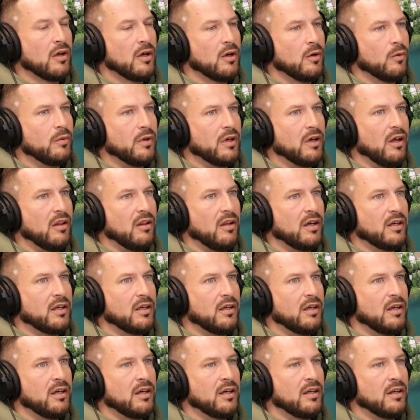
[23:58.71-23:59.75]
we got
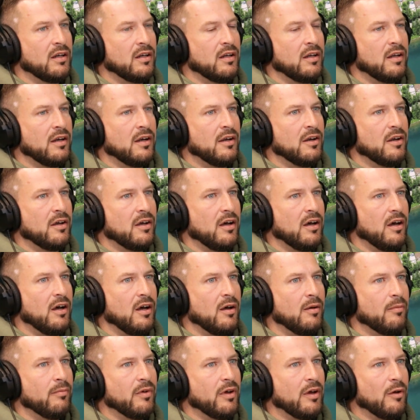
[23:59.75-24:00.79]
lucky, and then
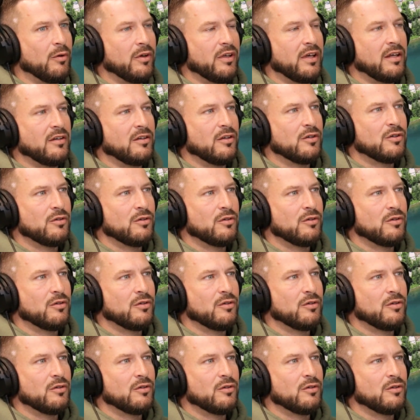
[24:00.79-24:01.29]
I really had to